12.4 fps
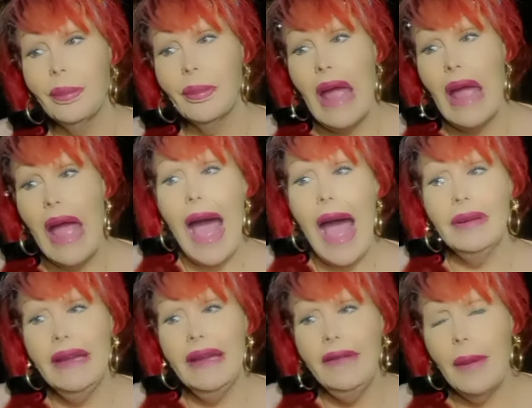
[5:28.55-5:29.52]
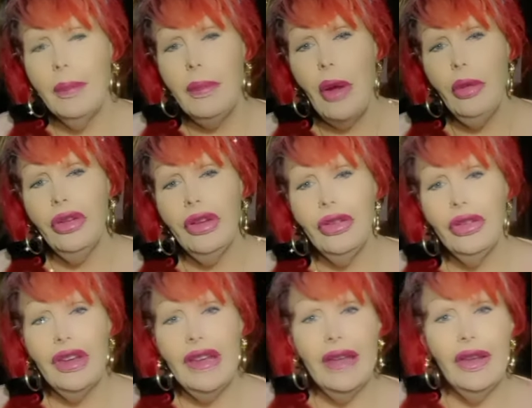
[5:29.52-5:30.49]
I believe that Moses
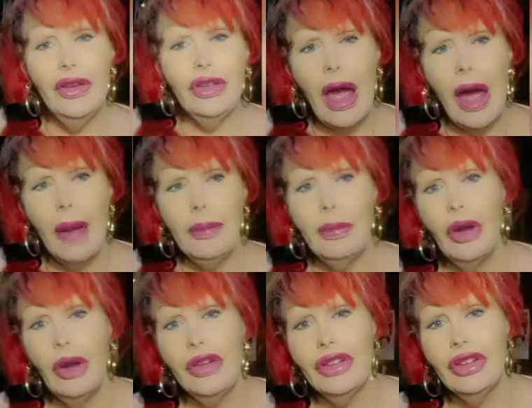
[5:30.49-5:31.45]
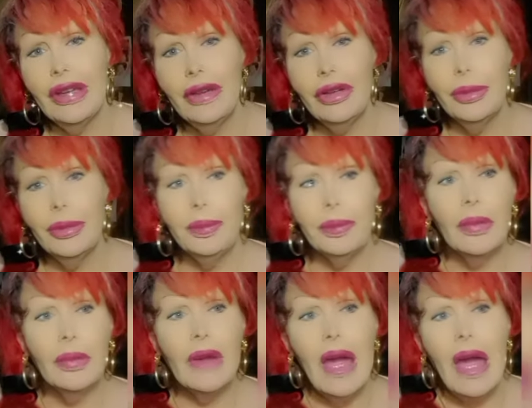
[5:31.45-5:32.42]
is um, her assistant.
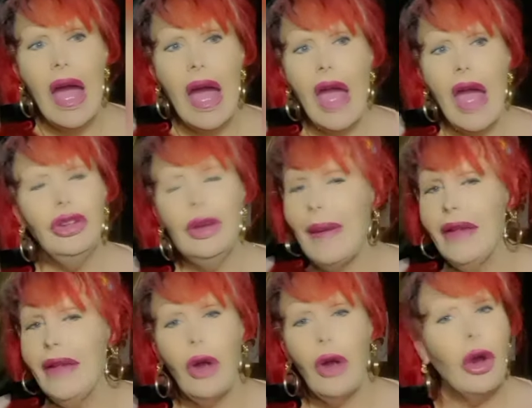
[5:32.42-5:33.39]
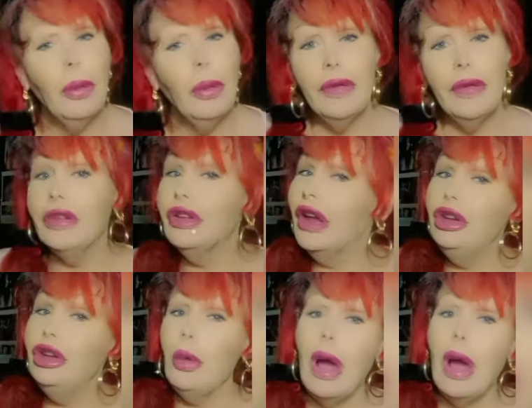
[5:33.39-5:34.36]
She pays for all her boyfriends. And you know
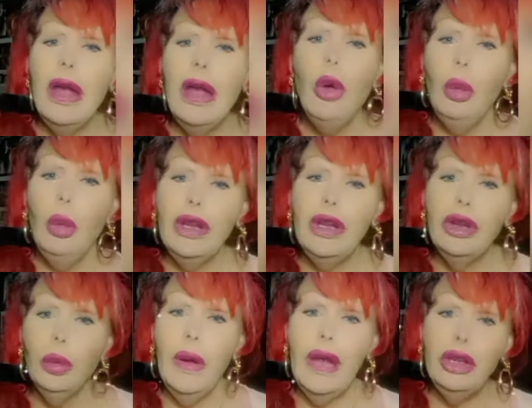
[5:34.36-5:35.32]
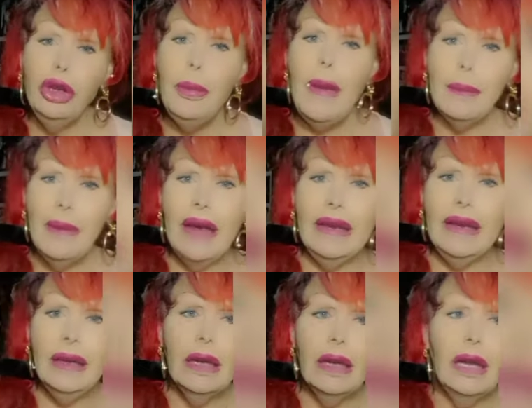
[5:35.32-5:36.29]
what? When when you make money
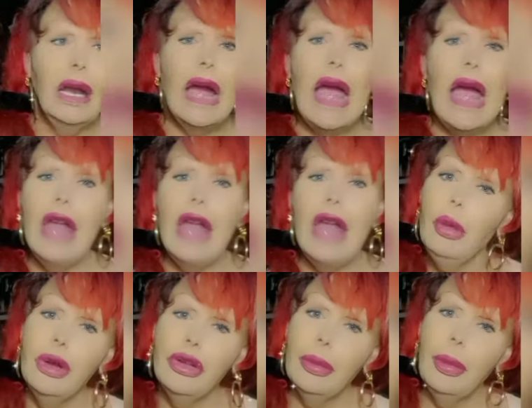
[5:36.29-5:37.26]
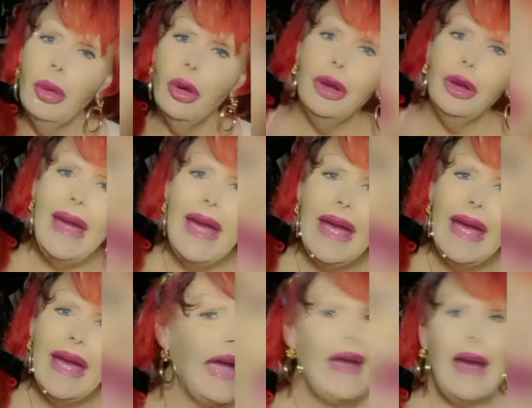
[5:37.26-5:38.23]
and you want to support your man,
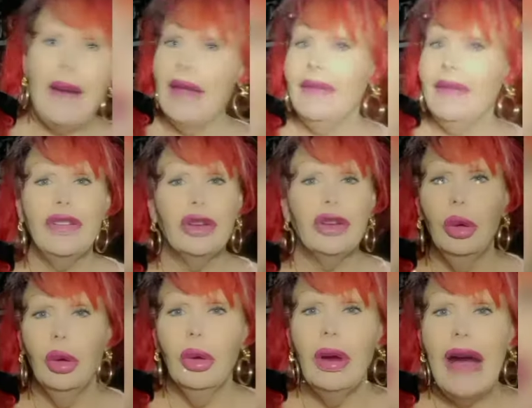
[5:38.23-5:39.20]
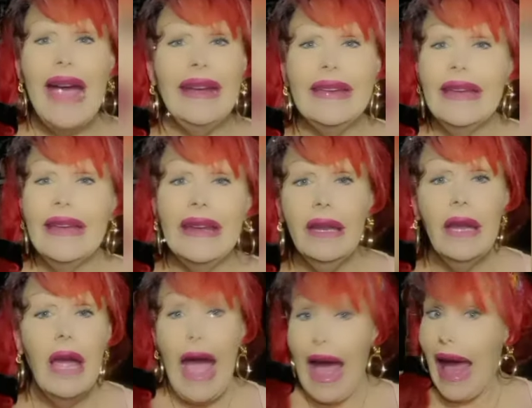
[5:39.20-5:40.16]
I, that's cool. I get it.
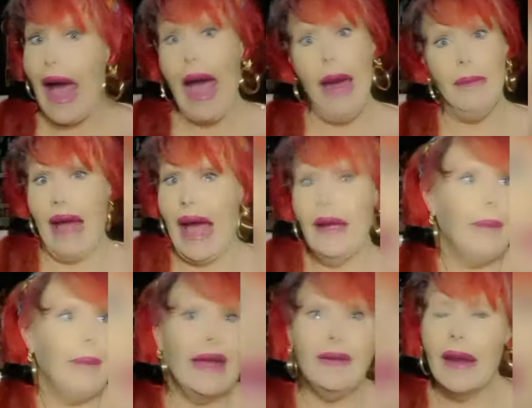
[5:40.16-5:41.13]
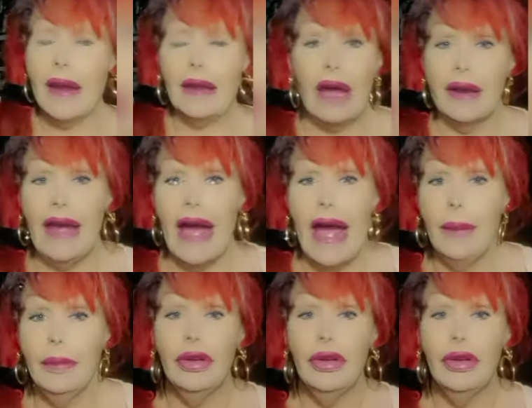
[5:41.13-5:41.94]
I, I, I'm like that a lot of times.